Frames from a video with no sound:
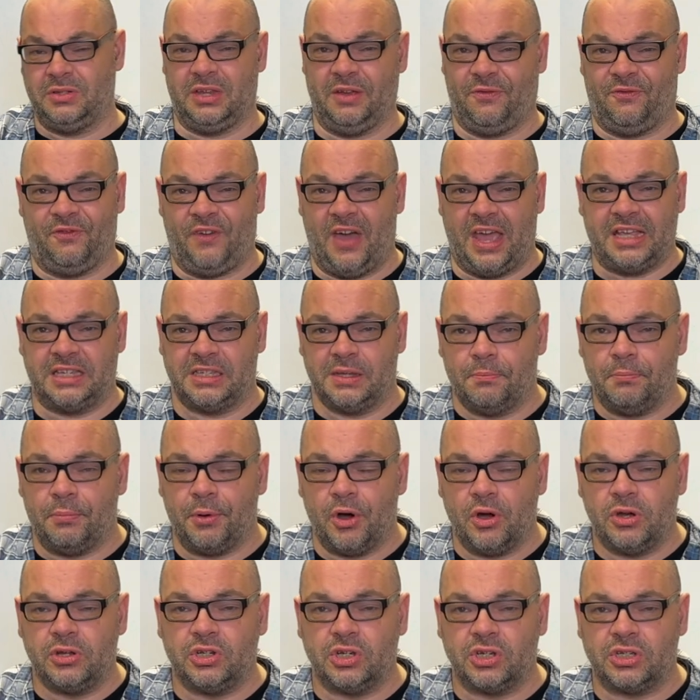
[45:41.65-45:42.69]
deface a
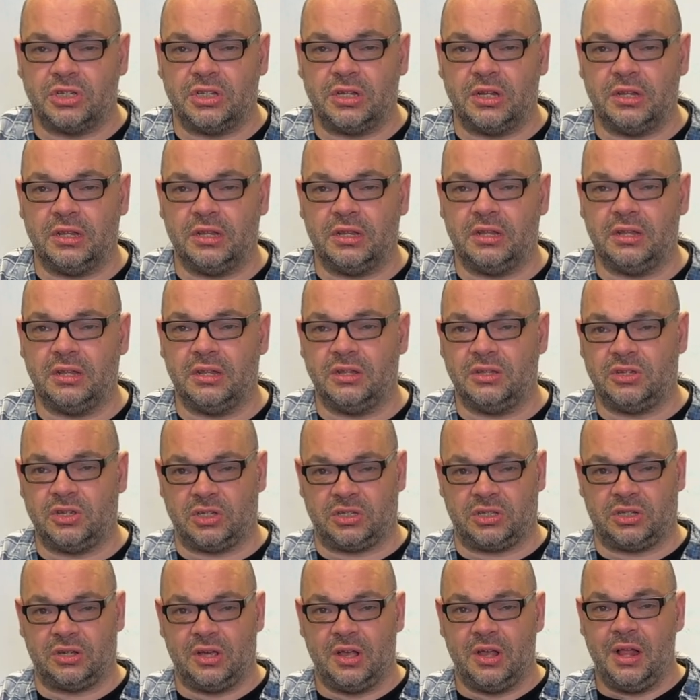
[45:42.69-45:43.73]
book just in
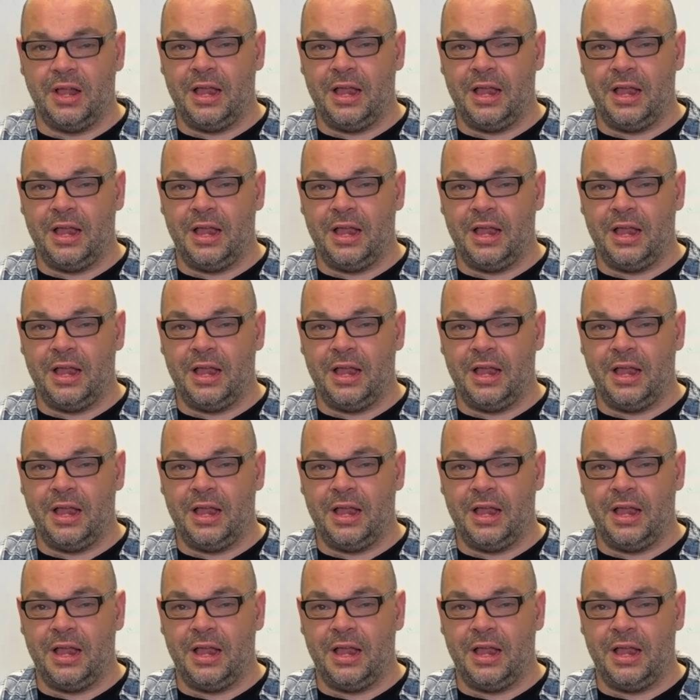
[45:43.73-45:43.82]
just